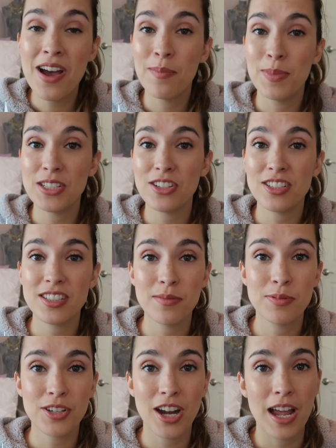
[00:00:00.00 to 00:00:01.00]
Be sure to
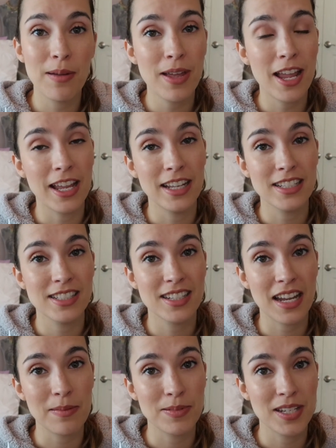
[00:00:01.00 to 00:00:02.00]
subscribe and
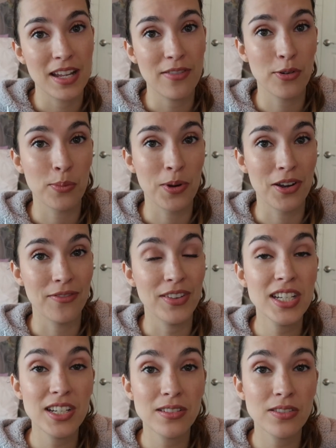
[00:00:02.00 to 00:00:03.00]
stay up to date for more
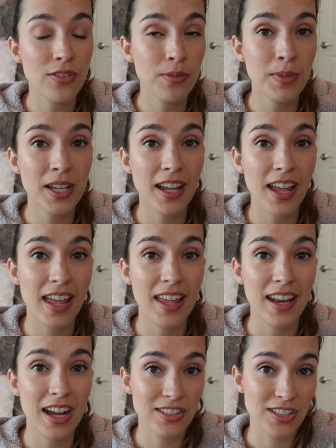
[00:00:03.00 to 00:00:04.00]
videos from me,
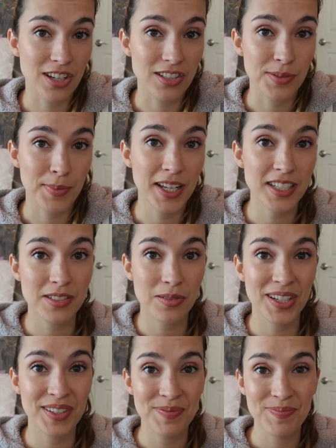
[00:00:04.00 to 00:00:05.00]
and I'll talk to you in my next
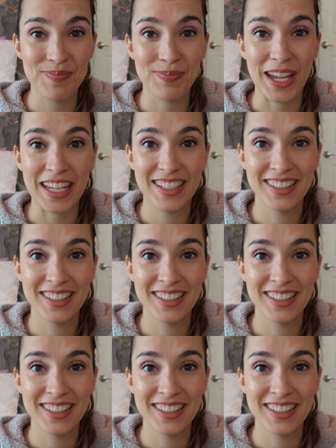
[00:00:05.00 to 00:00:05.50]
one. Bye.